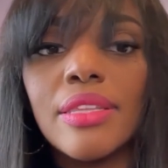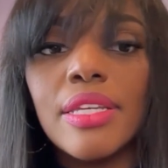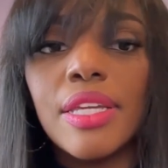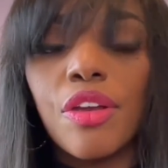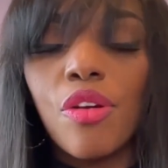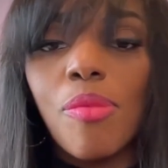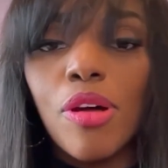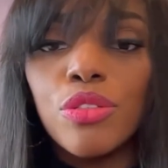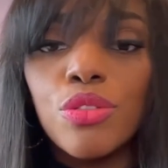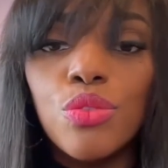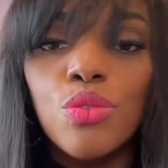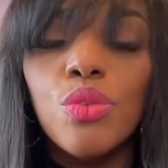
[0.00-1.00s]
they care about
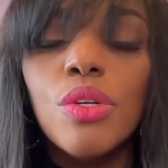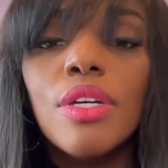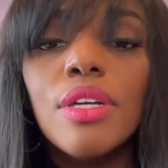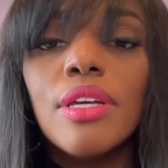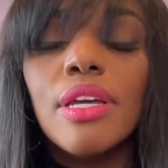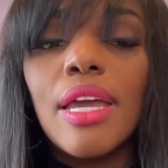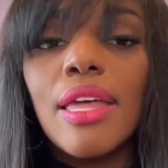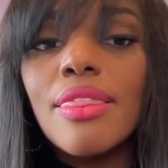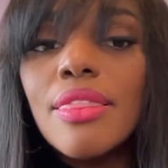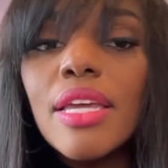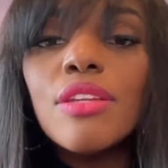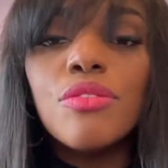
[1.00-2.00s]
you, and
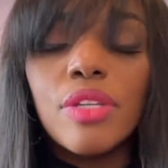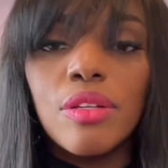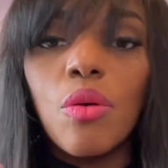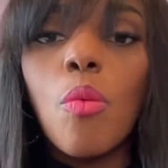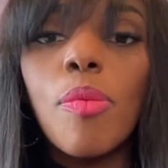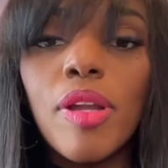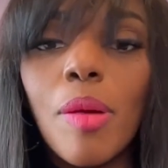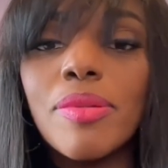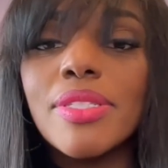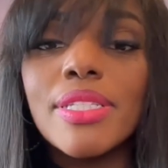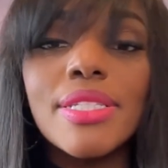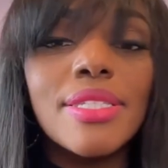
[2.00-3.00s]
then you can open up and
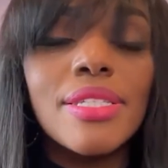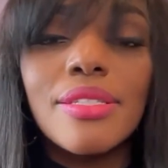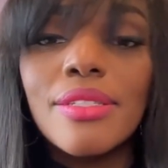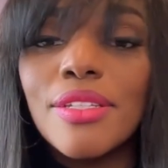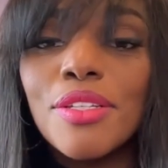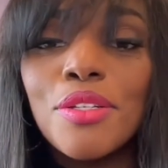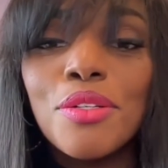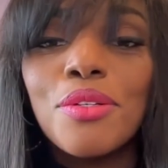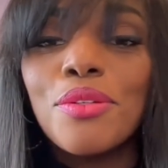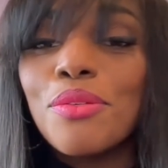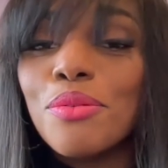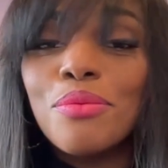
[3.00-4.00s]
say, listen,
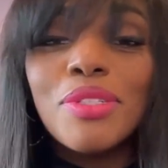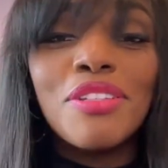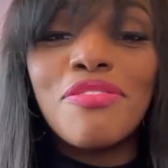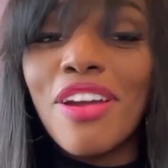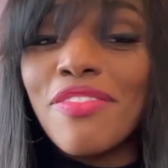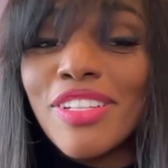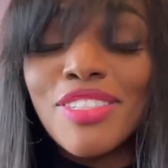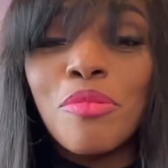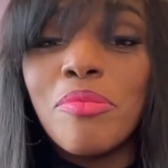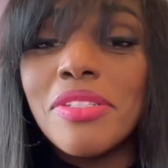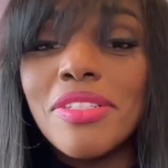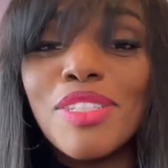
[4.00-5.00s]
we can 5x your
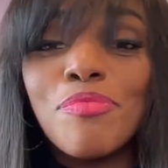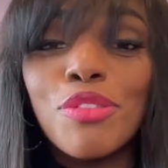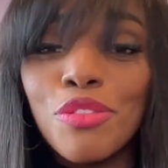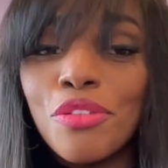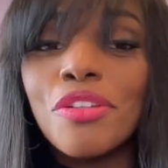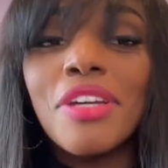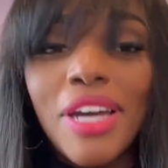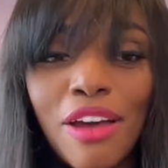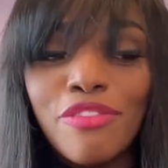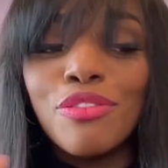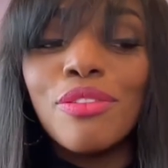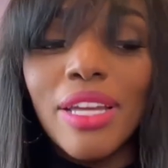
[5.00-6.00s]
business, but you're gonna
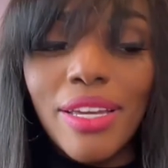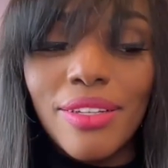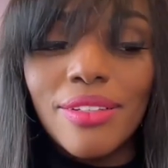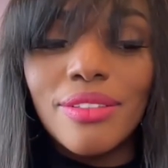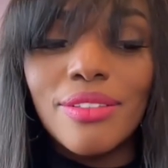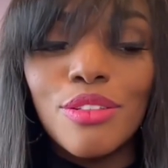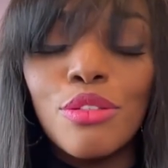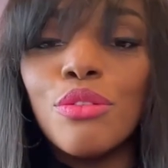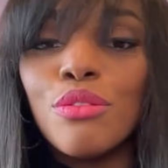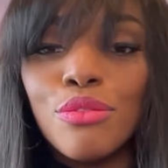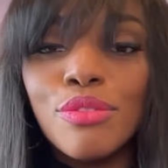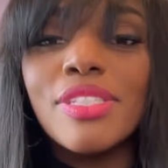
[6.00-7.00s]
have to like
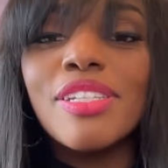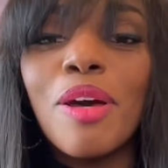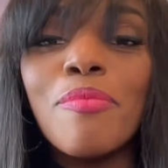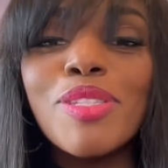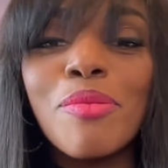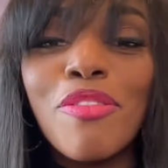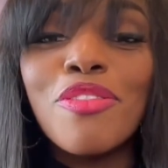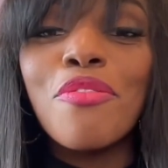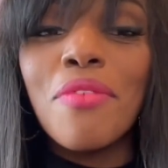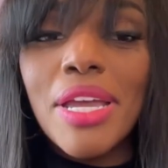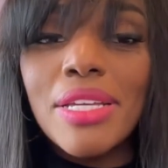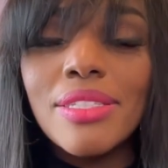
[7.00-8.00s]
loosen up some of the
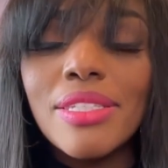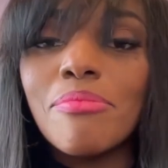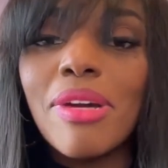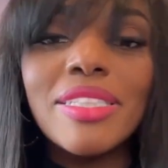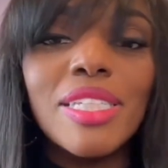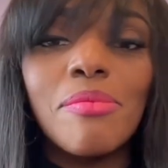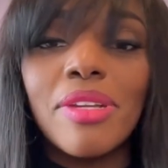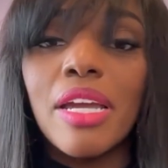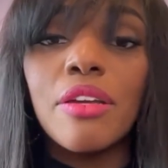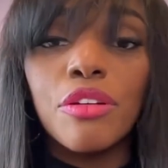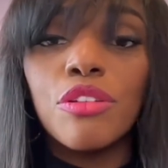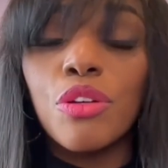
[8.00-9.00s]
reins, and my team and I
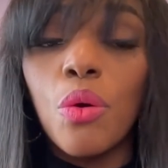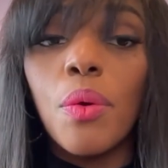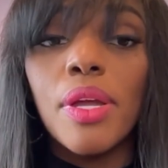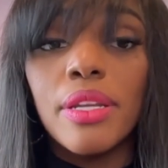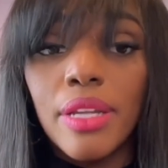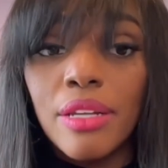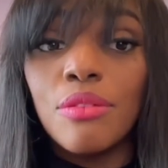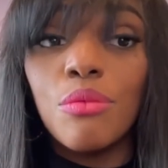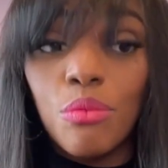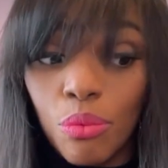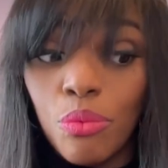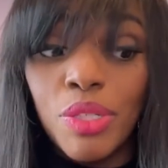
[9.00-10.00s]
are gonna go in, and
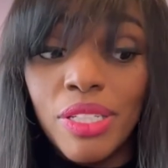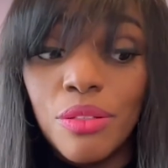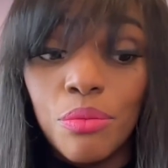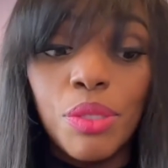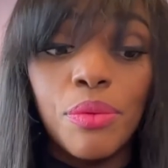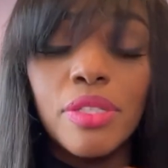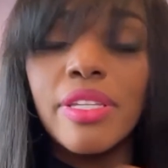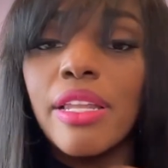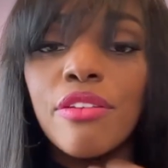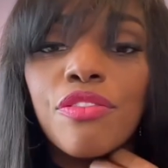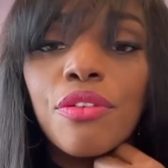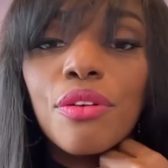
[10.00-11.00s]
we will
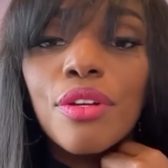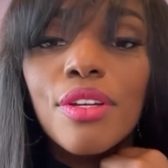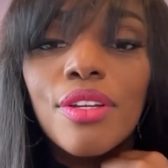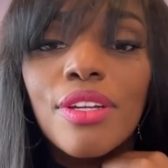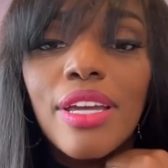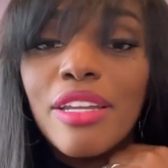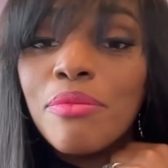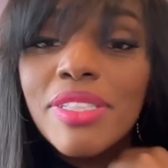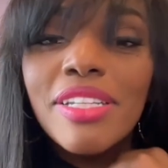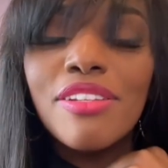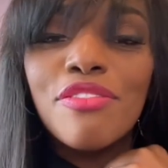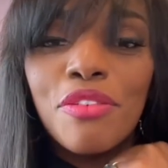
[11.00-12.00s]
deliver, and we
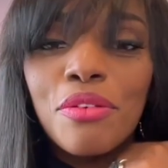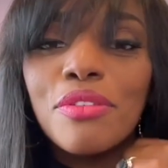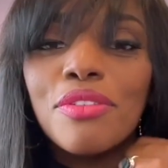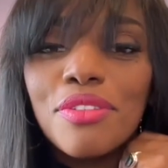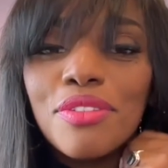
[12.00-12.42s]
delivered.